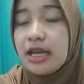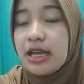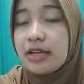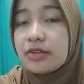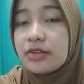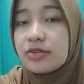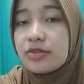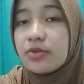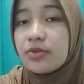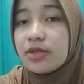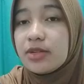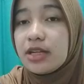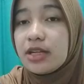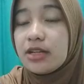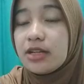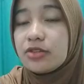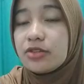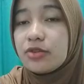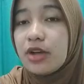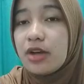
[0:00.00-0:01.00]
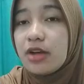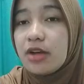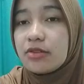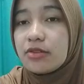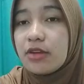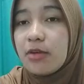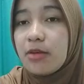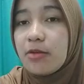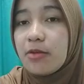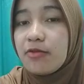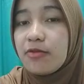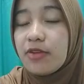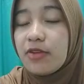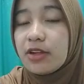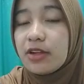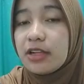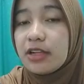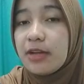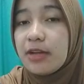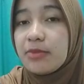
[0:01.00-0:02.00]
It is critical to the outcome of
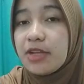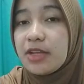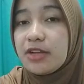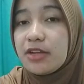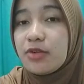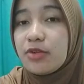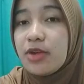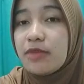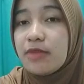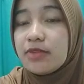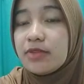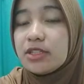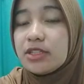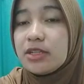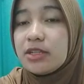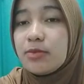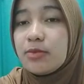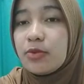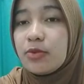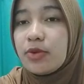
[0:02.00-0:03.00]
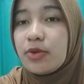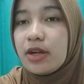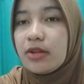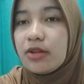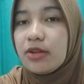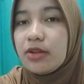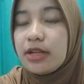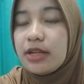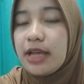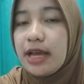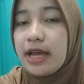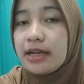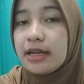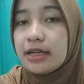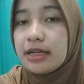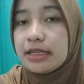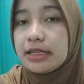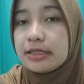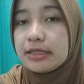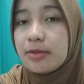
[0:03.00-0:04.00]
your claim that you have a team who regularly
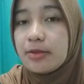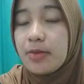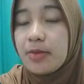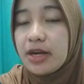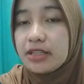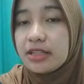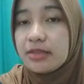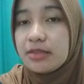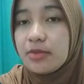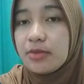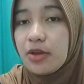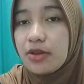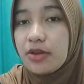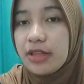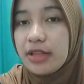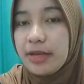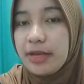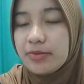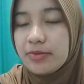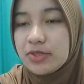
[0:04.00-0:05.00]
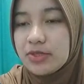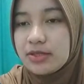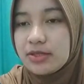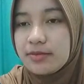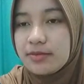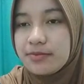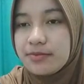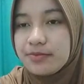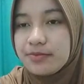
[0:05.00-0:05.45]
handles maritime law claims.